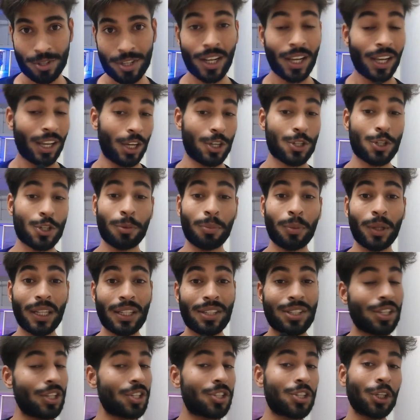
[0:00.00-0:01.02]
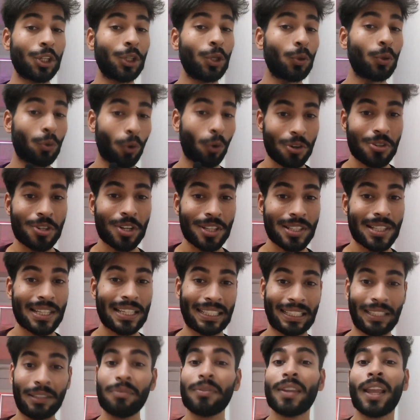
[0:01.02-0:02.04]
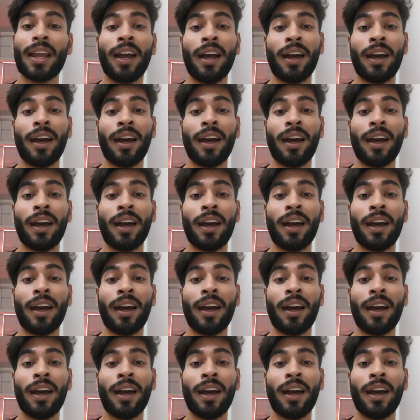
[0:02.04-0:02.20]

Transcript: He should be teaching you cautiously.